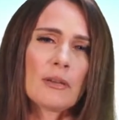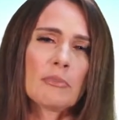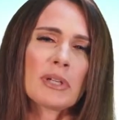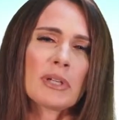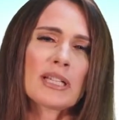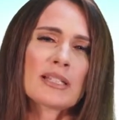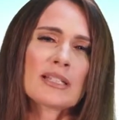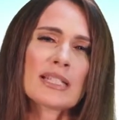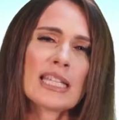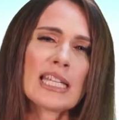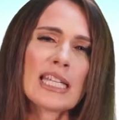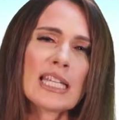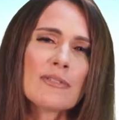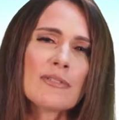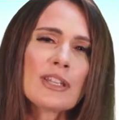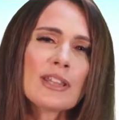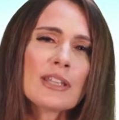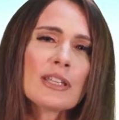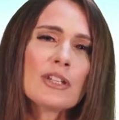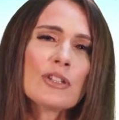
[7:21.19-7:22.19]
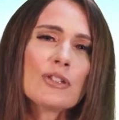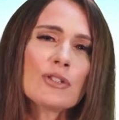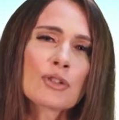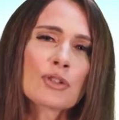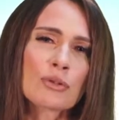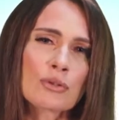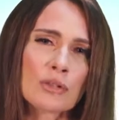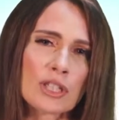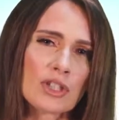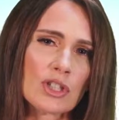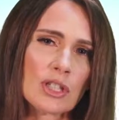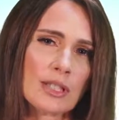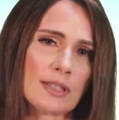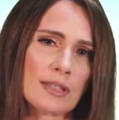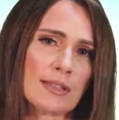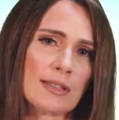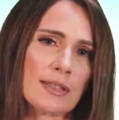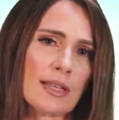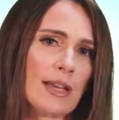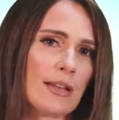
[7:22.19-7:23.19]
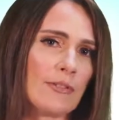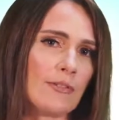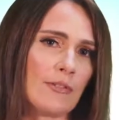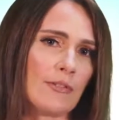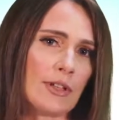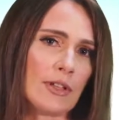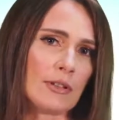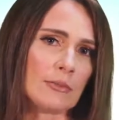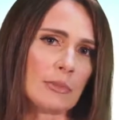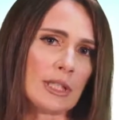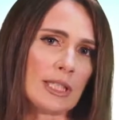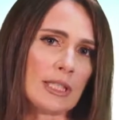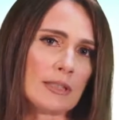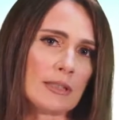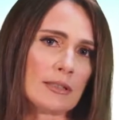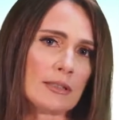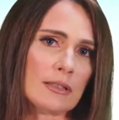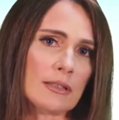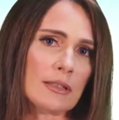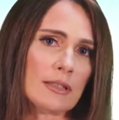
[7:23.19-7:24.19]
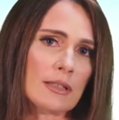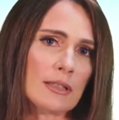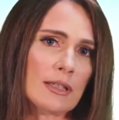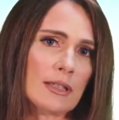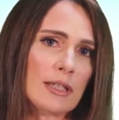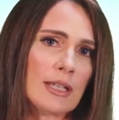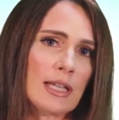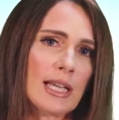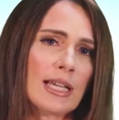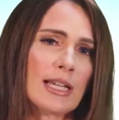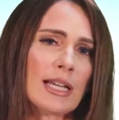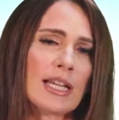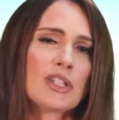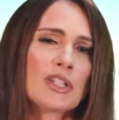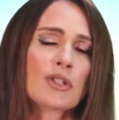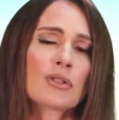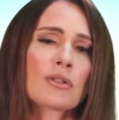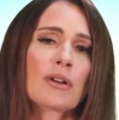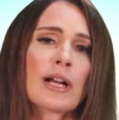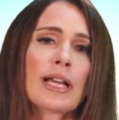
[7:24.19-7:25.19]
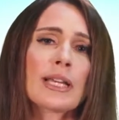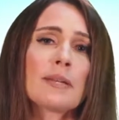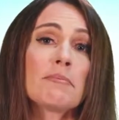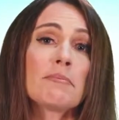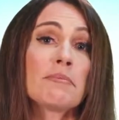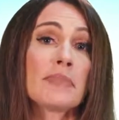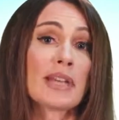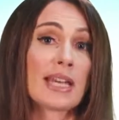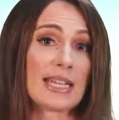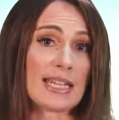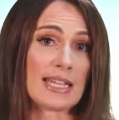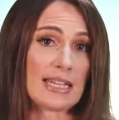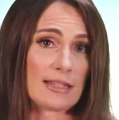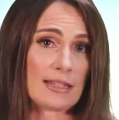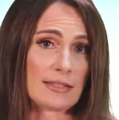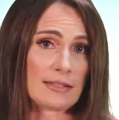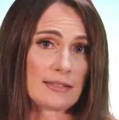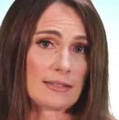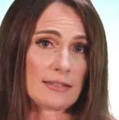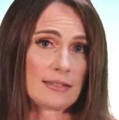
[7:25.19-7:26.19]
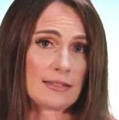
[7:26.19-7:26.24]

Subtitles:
because even the nutritionists had failed me, and I tried many.